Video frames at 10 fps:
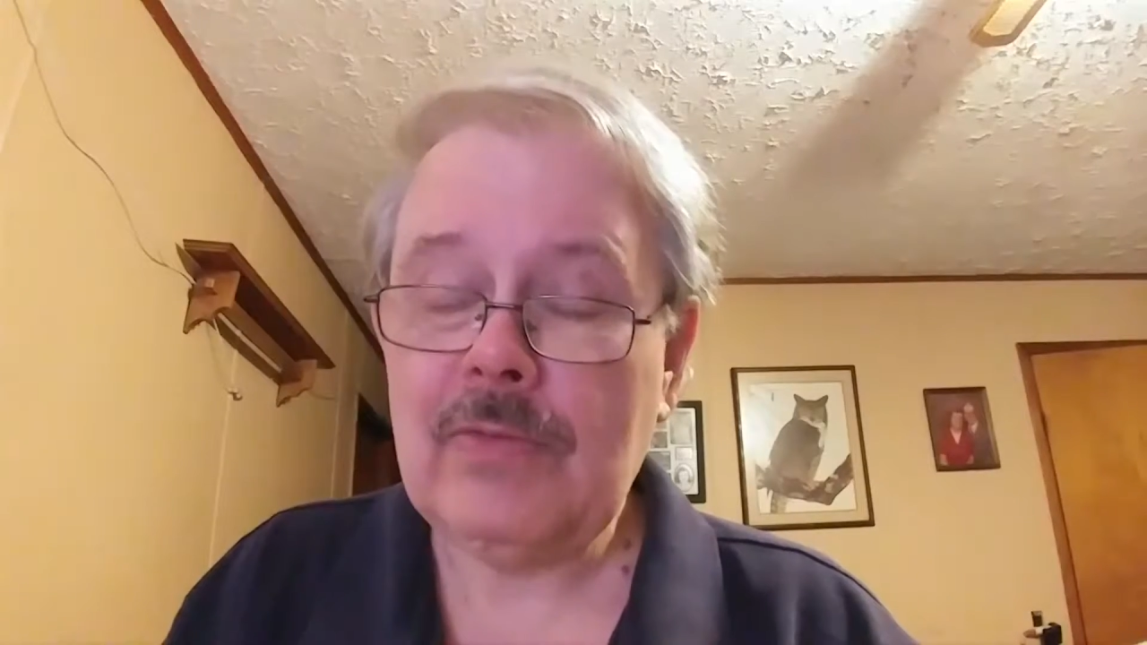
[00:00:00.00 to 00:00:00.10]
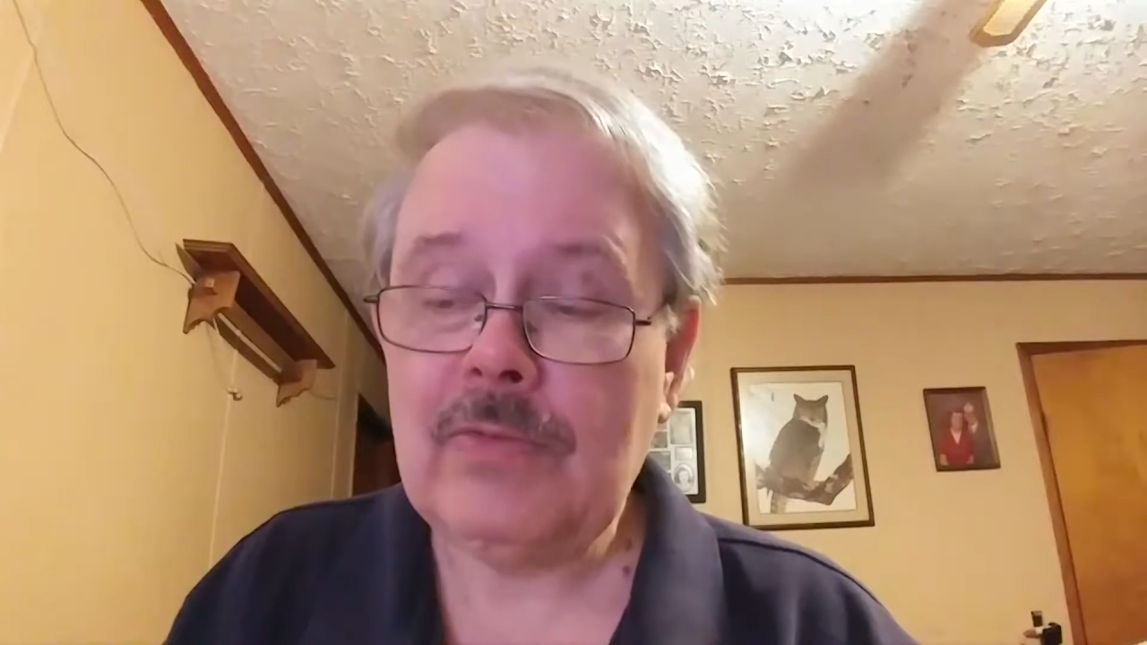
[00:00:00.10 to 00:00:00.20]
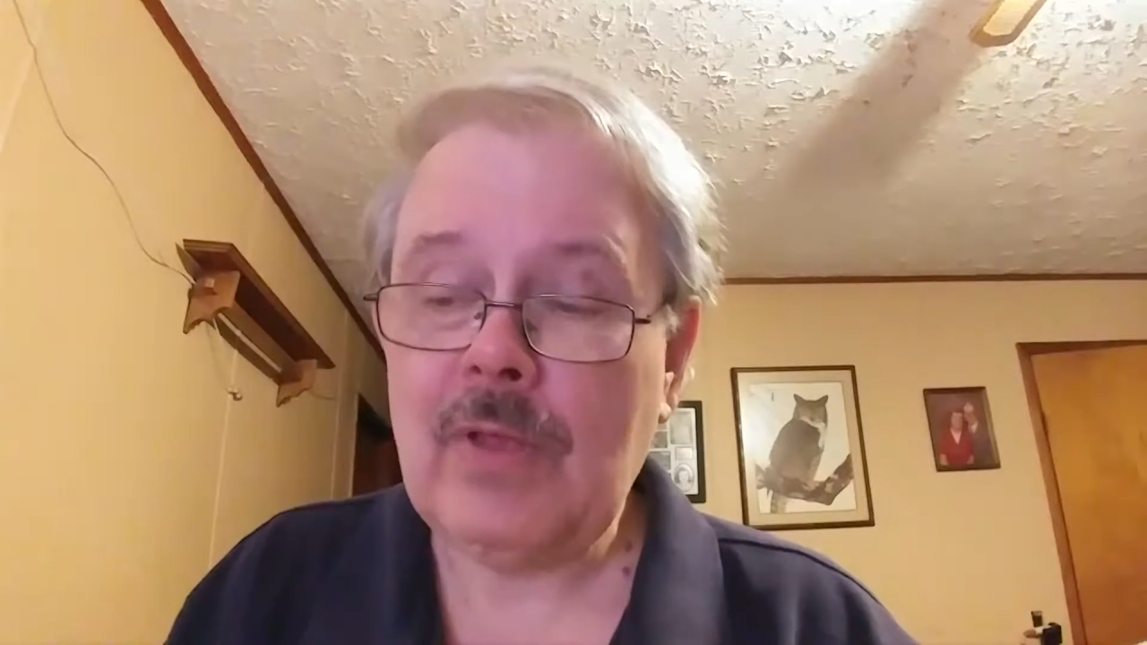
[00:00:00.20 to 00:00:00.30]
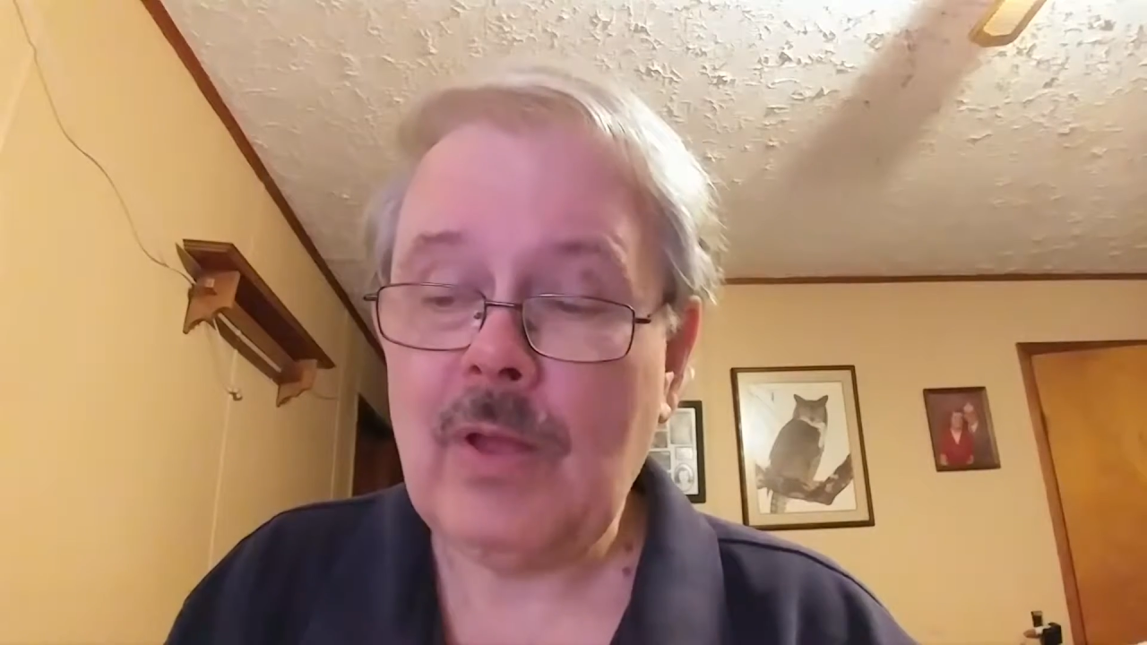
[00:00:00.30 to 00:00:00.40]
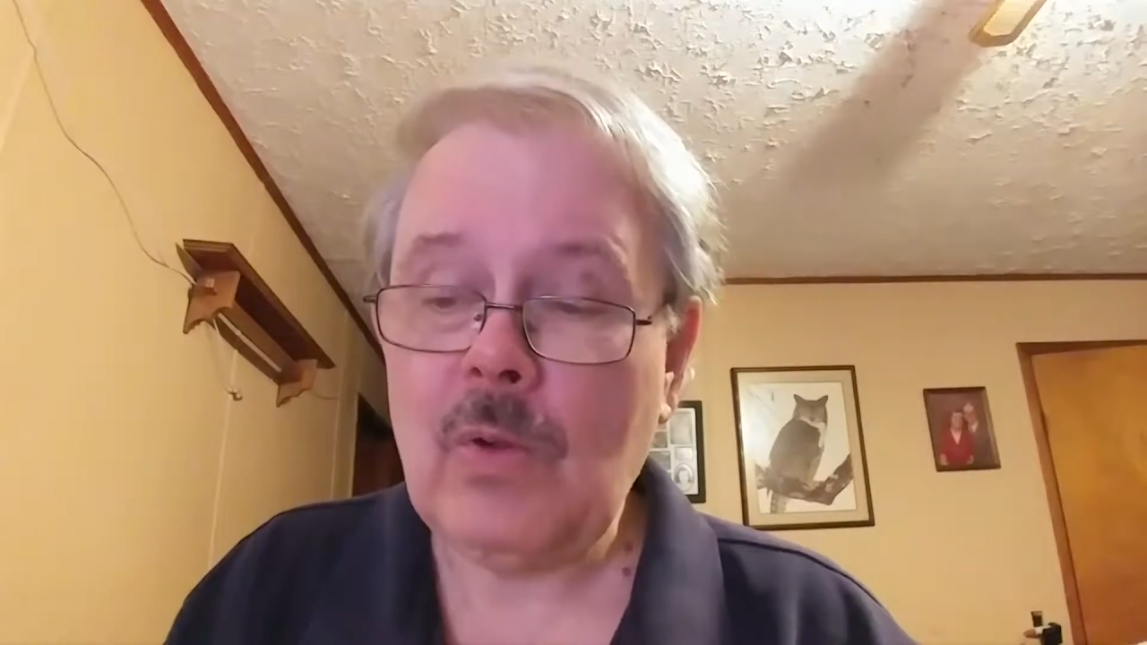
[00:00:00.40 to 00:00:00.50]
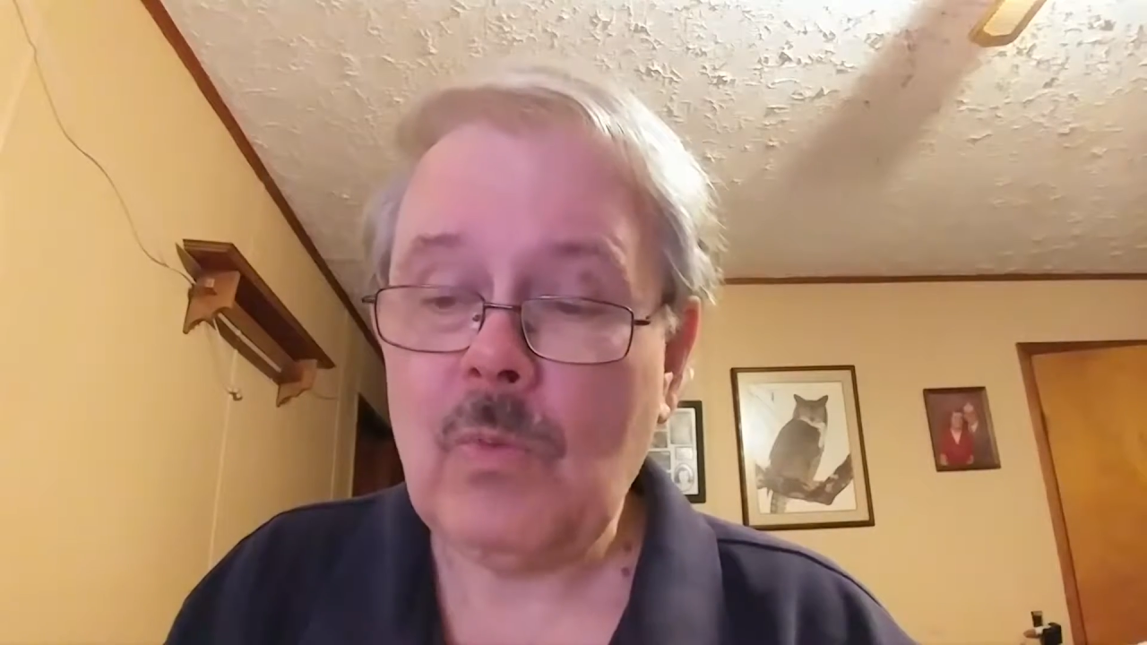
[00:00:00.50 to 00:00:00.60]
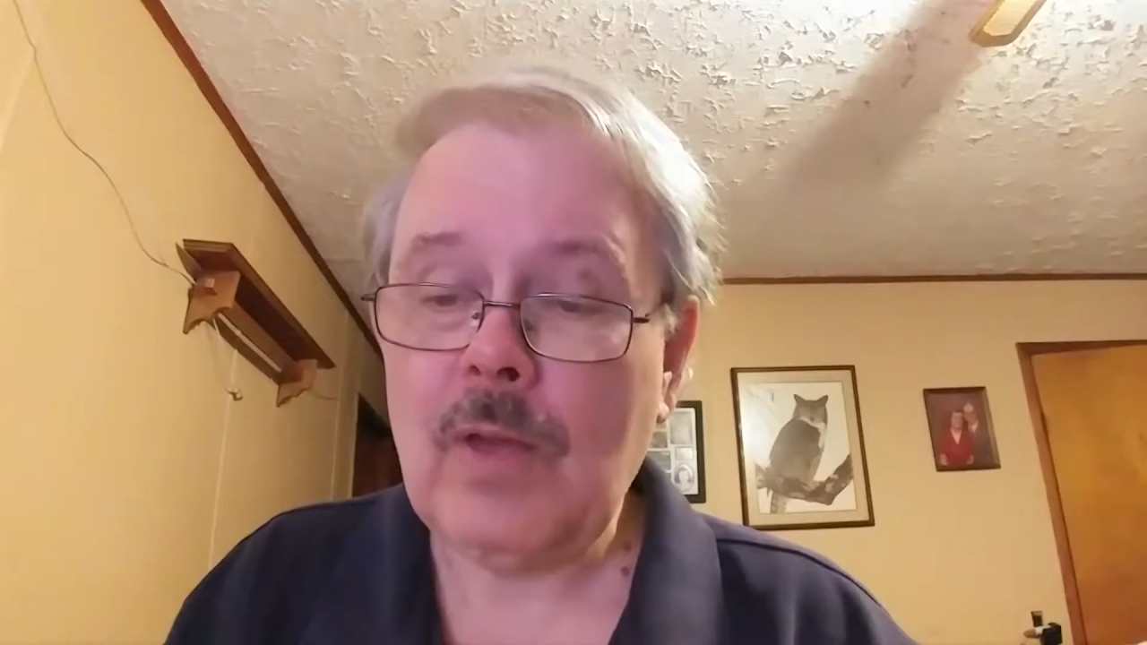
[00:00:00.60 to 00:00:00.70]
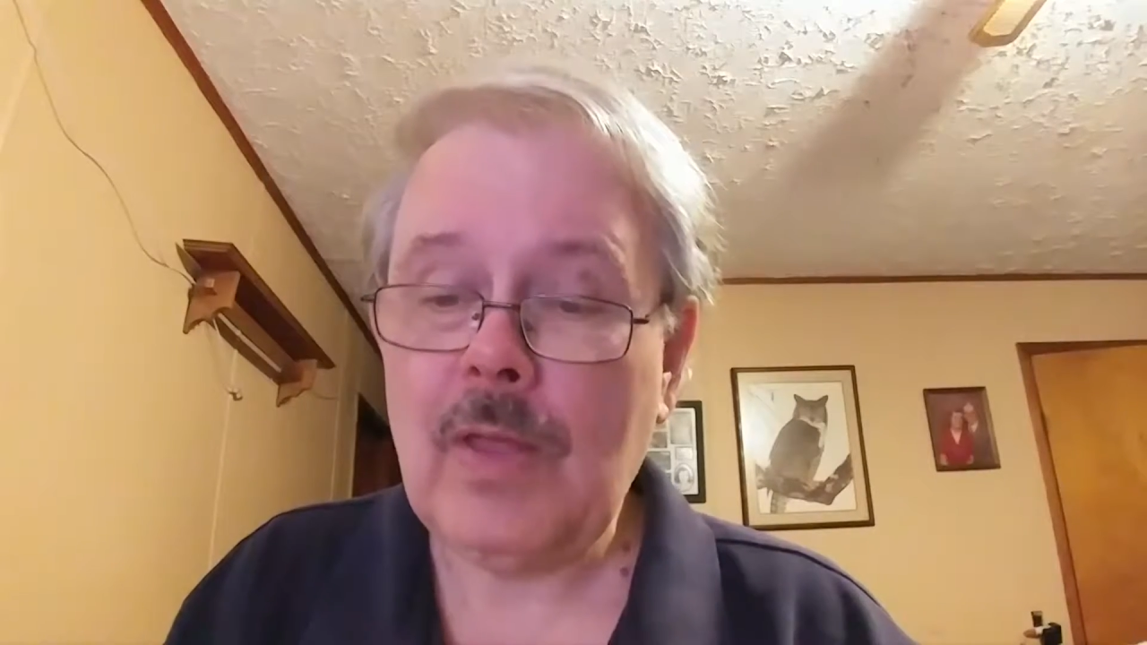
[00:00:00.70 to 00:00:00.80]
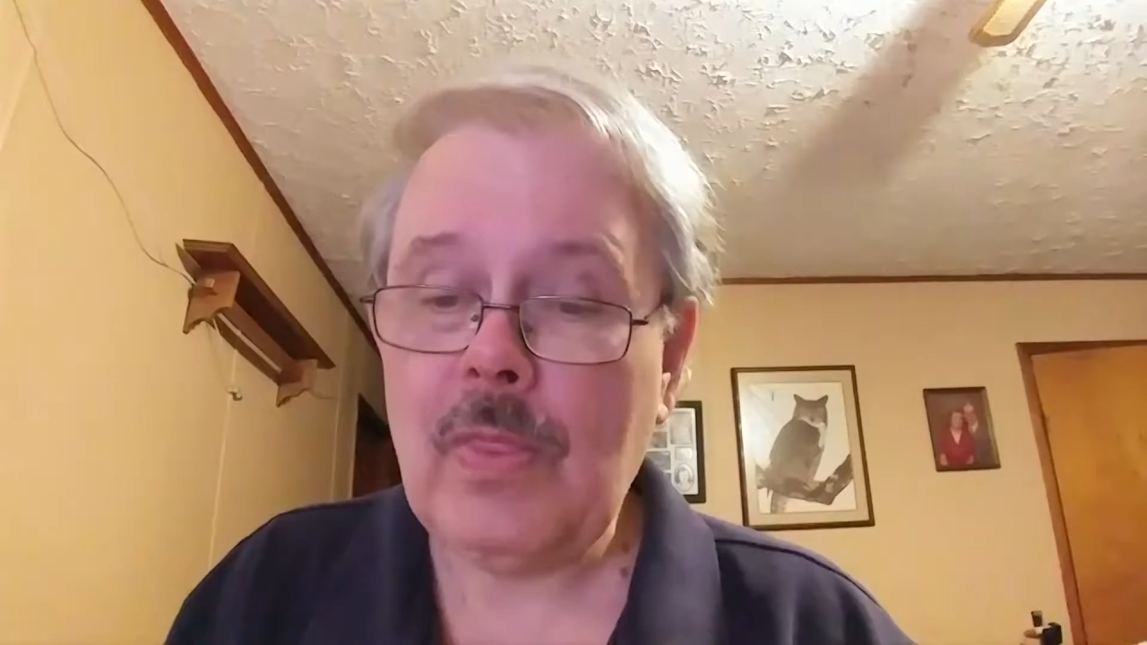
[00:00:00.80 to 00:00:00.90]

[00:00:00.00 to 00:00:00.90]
so uh,